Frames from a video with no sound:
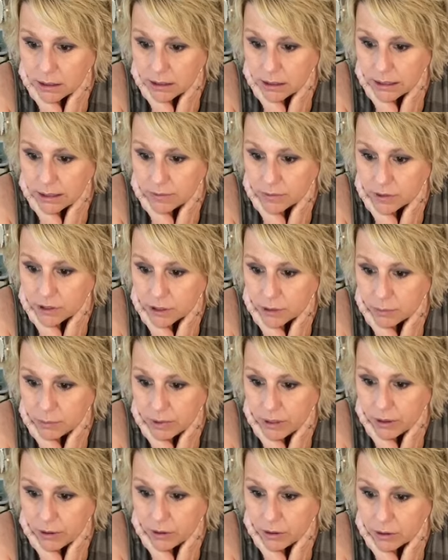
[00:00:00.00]
Leaves look
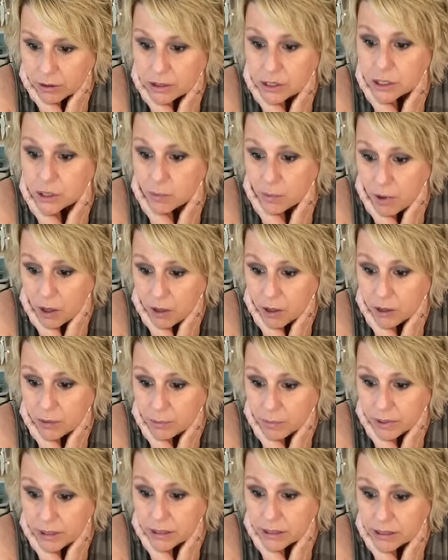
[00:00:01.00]
better on the small
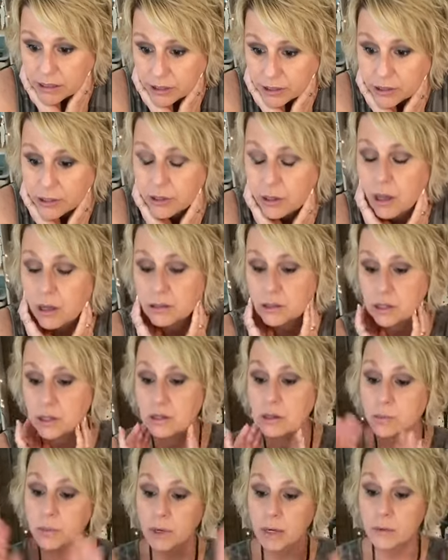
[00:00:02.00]
hoop because they're too lush
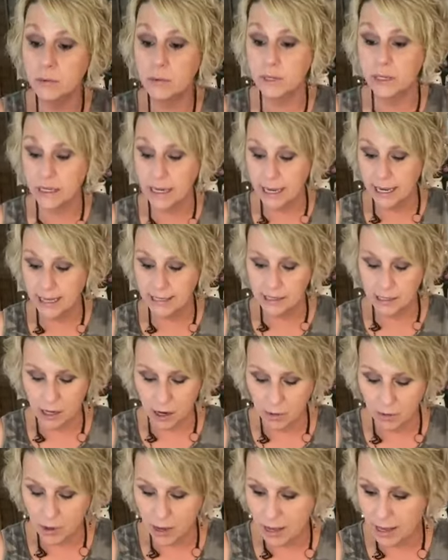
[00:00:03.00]
on the big one. Yes,
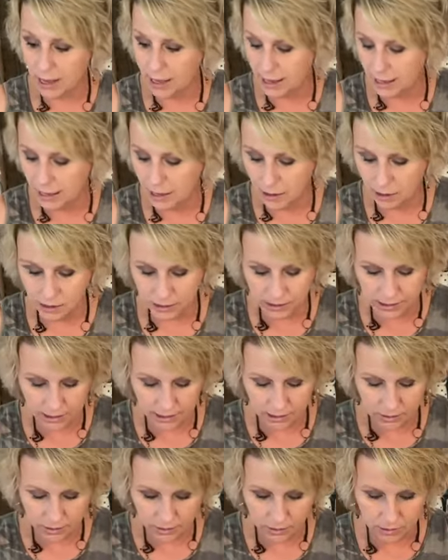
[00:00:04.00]
okay, good
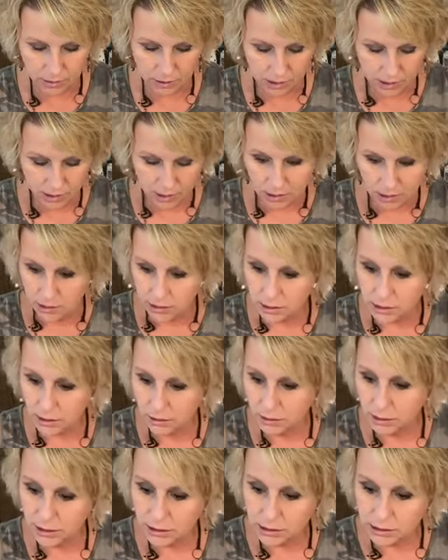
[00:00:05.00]
deal.
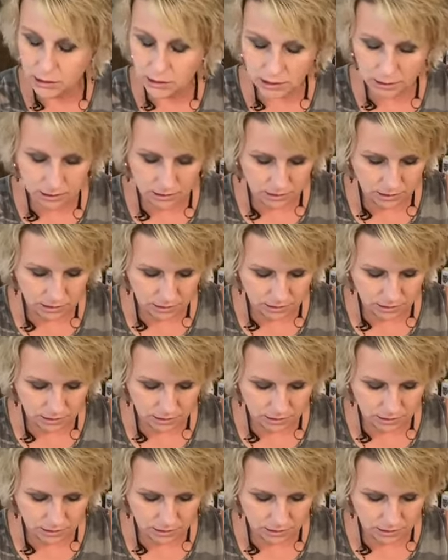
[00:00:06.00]
So let's,